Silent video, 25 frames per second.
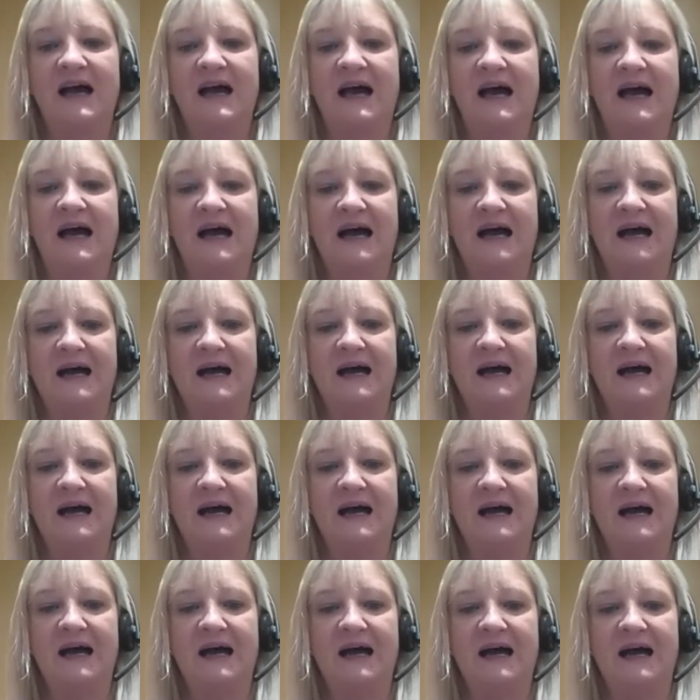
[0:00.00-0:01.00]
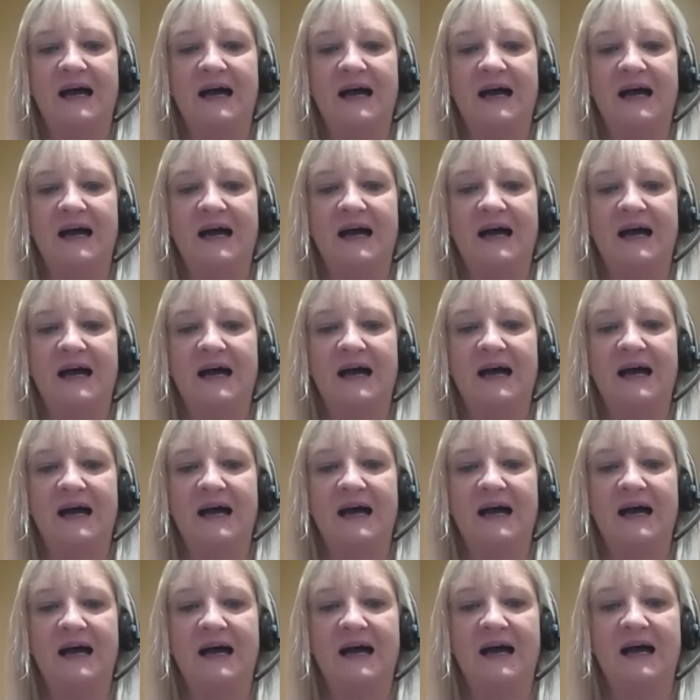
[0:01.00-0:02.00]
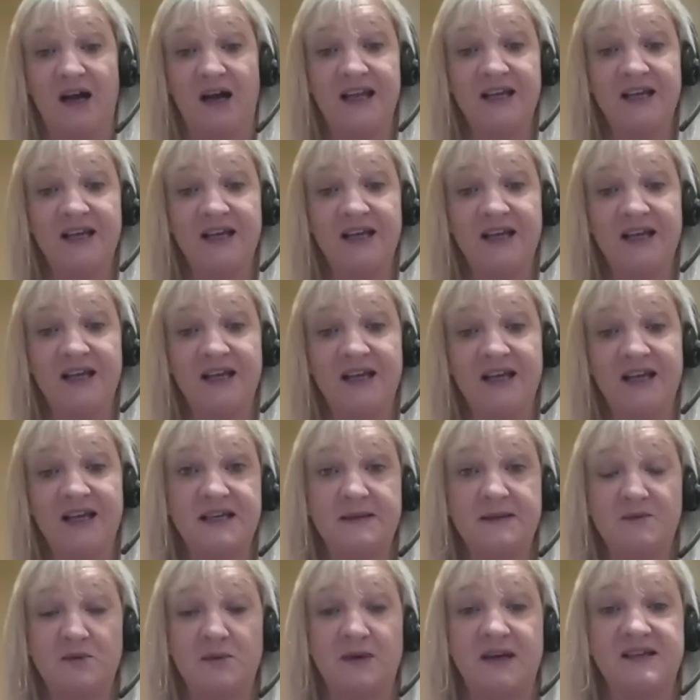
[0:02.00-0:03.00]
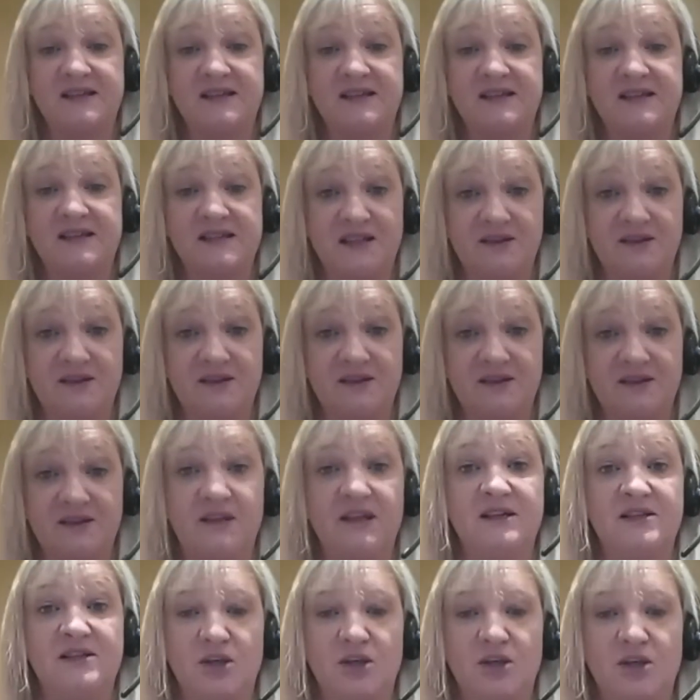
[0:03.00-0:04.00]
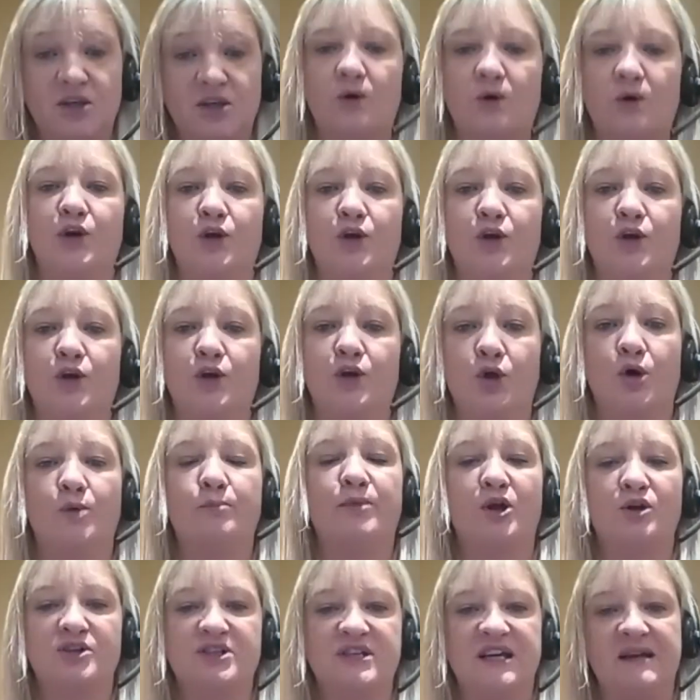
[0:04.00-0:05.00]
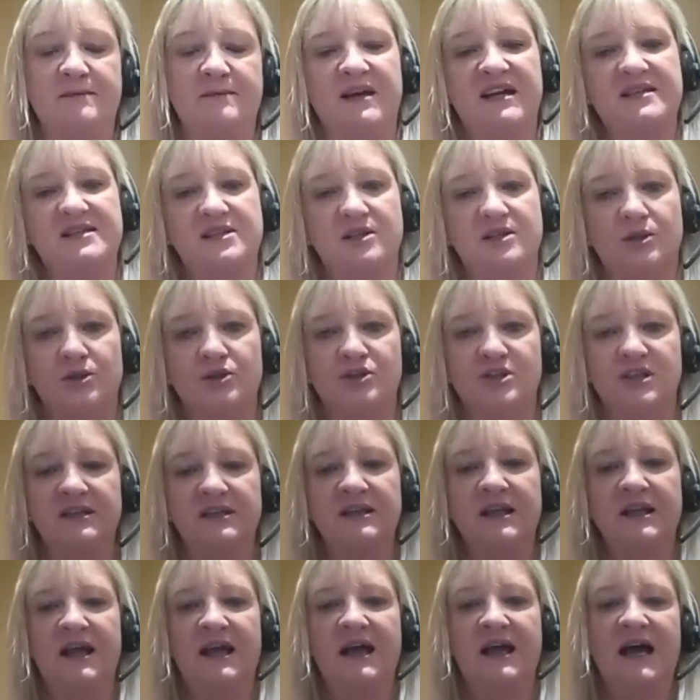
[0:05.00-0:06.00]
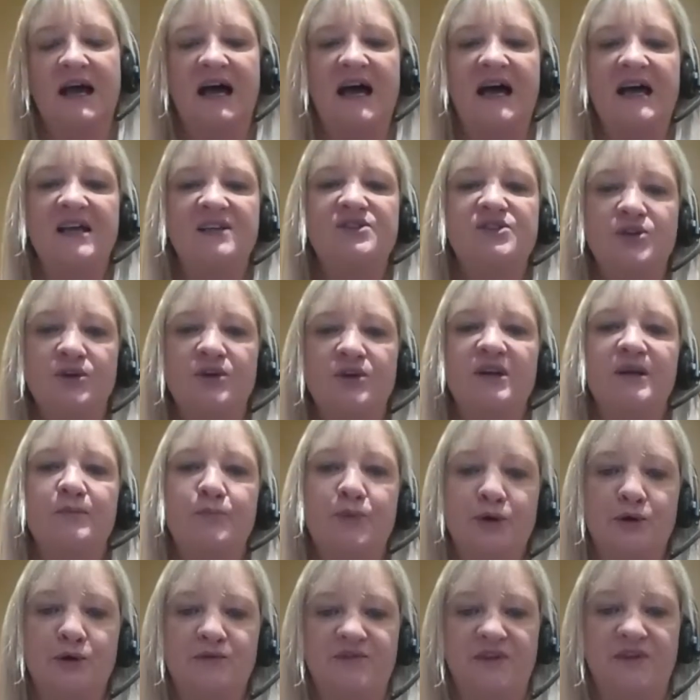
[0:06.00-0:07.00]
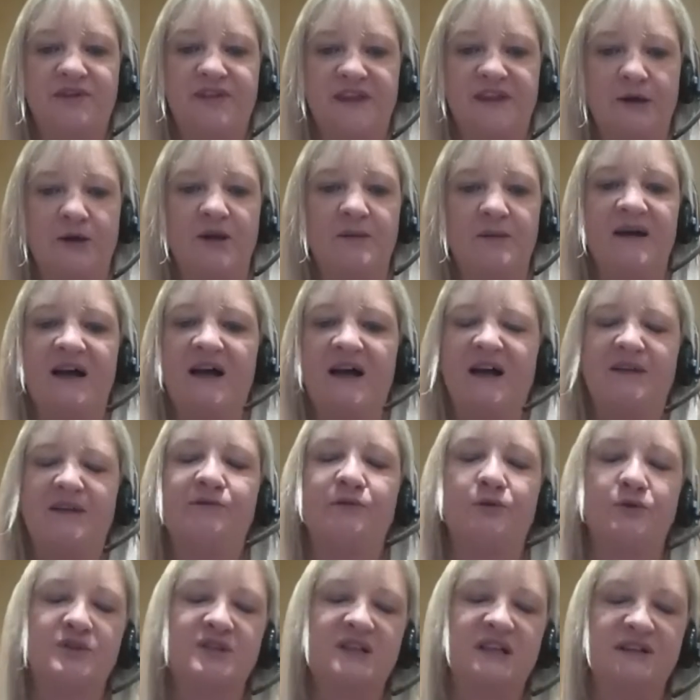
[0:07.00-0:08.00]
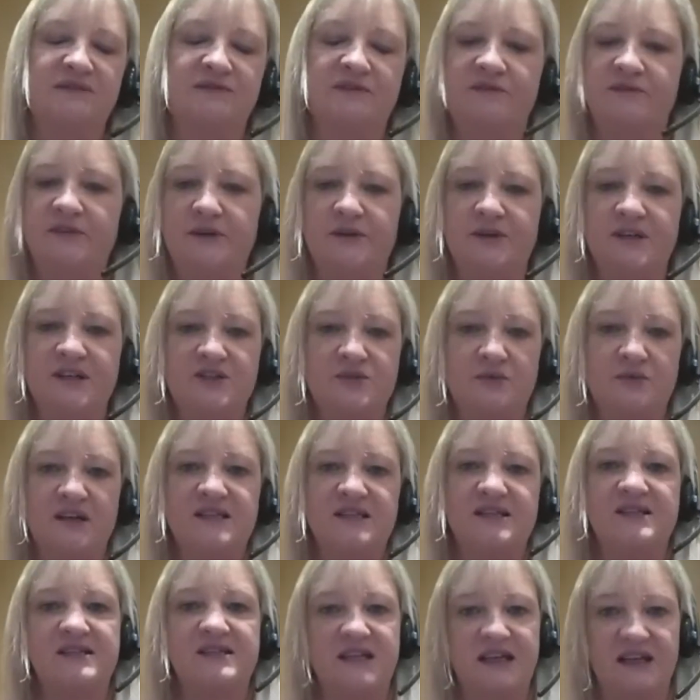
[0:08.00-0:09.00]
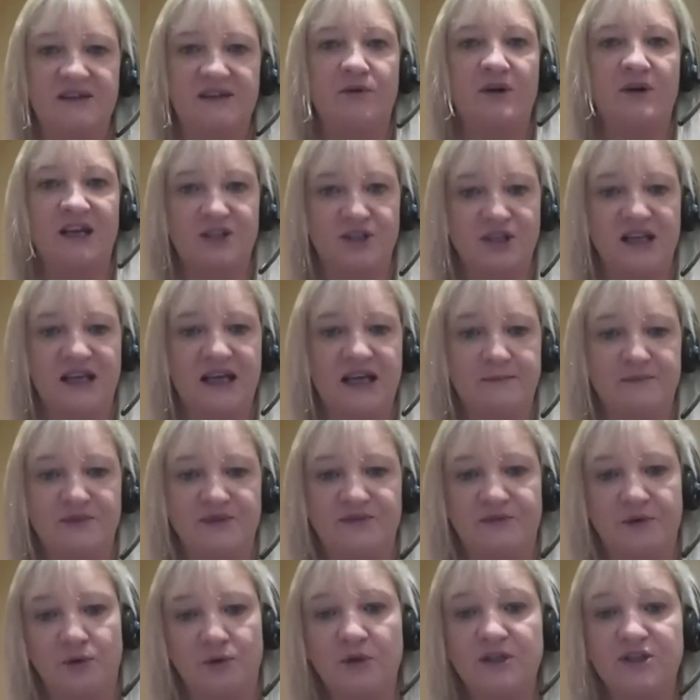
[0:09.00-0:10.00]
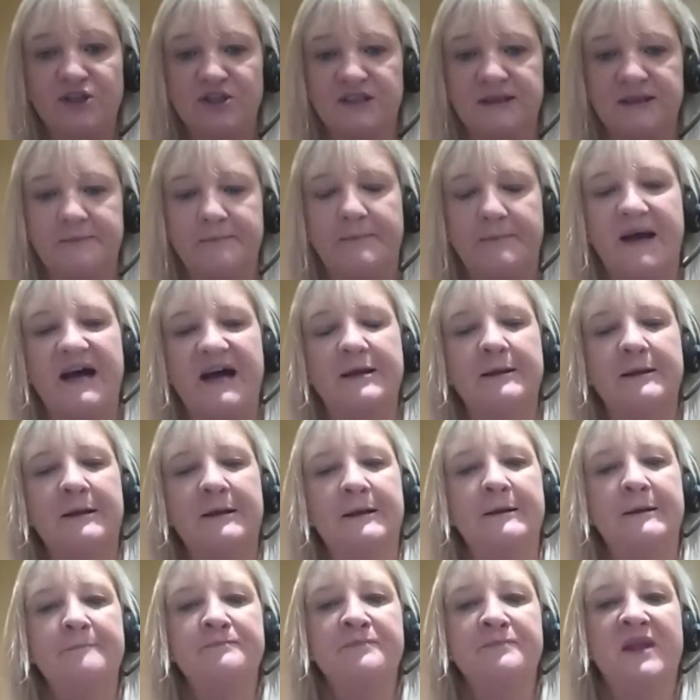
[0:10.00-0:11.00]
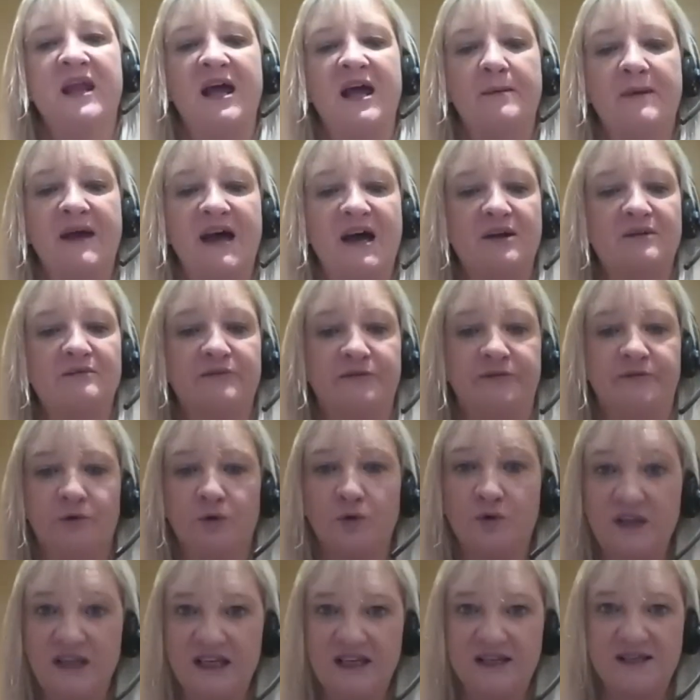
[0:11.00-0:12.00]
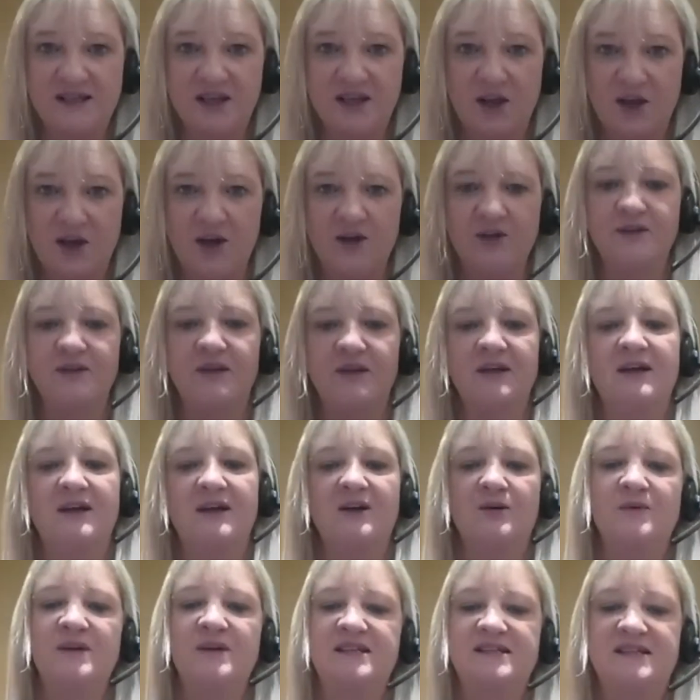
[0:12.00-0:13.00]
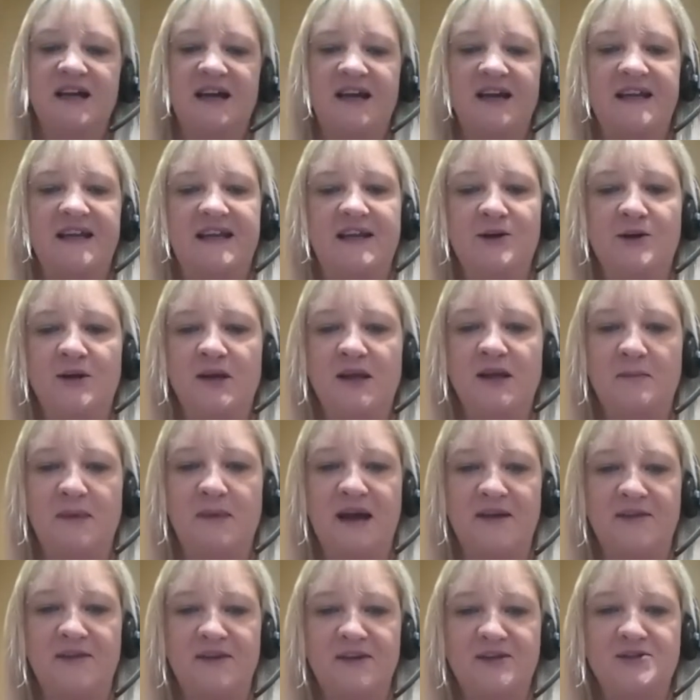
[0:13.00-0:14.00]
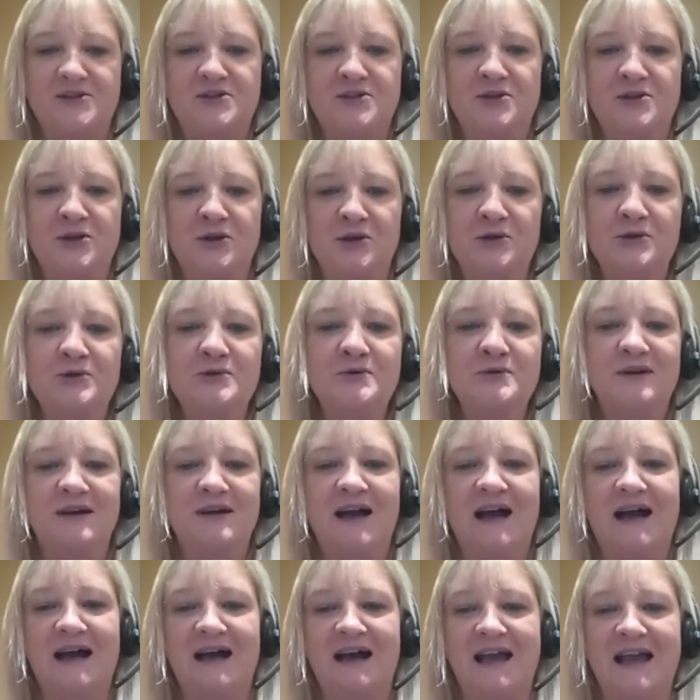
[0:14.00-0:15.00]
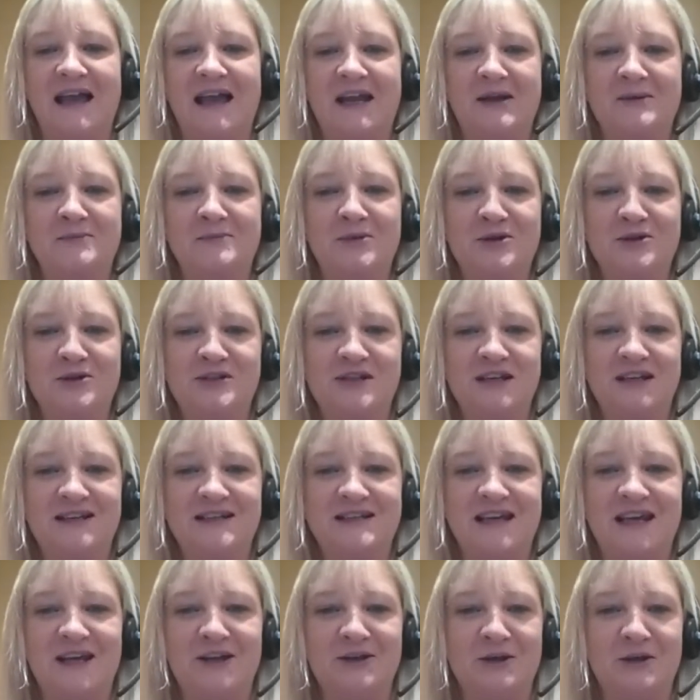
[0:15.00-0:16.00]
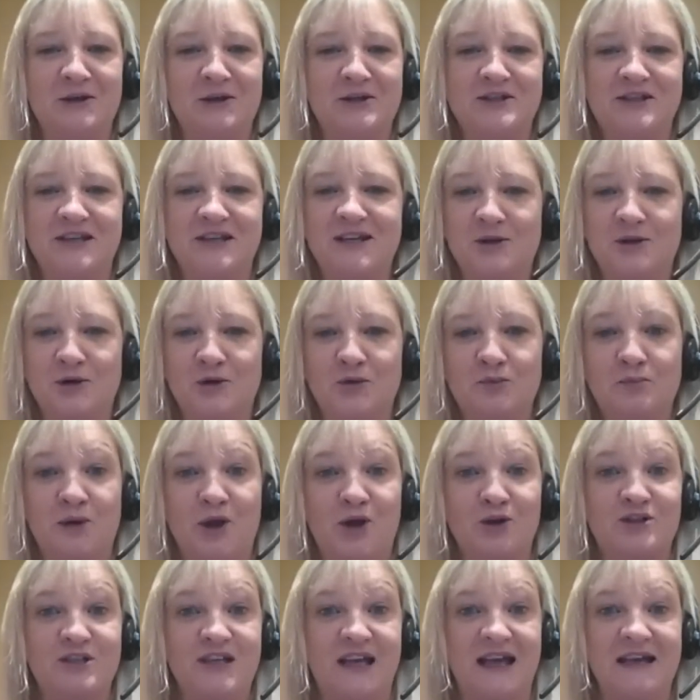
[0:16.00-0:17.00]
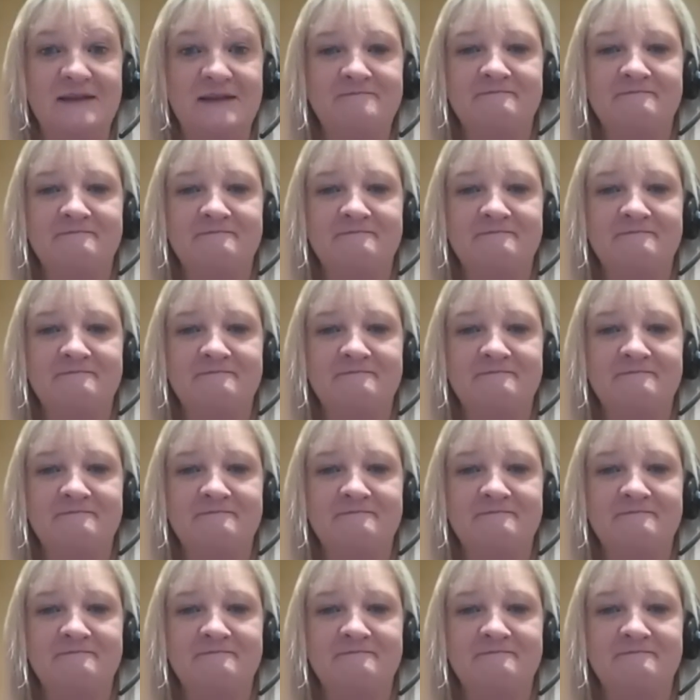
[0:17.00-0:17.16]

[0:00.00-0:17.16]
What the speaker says: And we've done a pilot or a proof of concept about 7 years ago on a non-blockchain based solution and certainly proved the theory, but unfortunately for various reasons, it never actually came to fruition. But about 4 years ago, we started hearing about this new and emerging technology called blockchain.